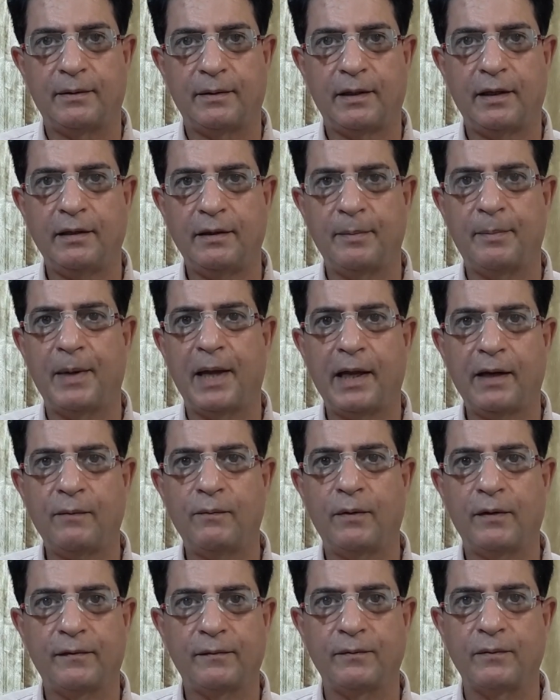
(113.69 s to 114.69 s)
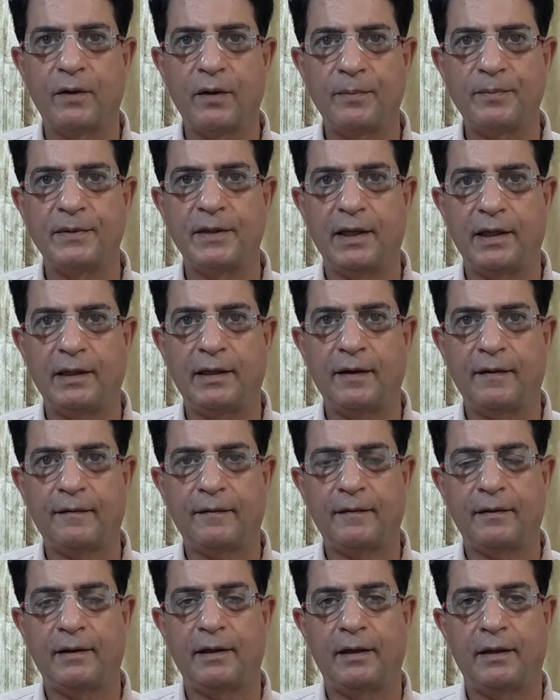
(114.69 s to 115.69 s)
Okay, the bank was robbed
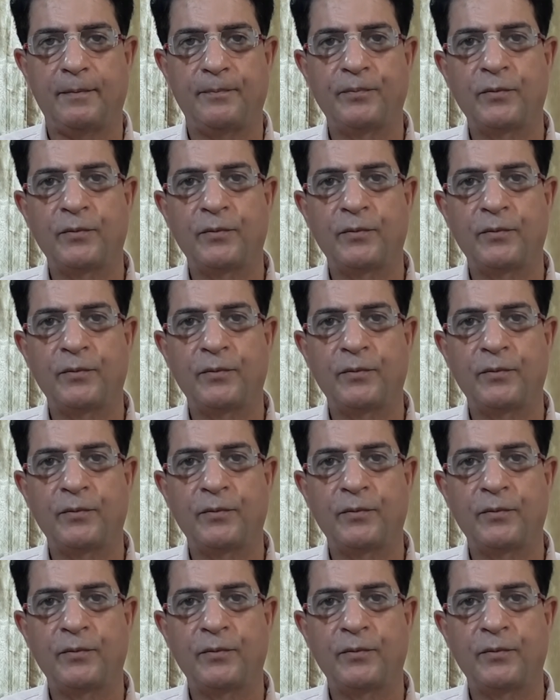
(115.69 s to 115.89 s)
yesterday.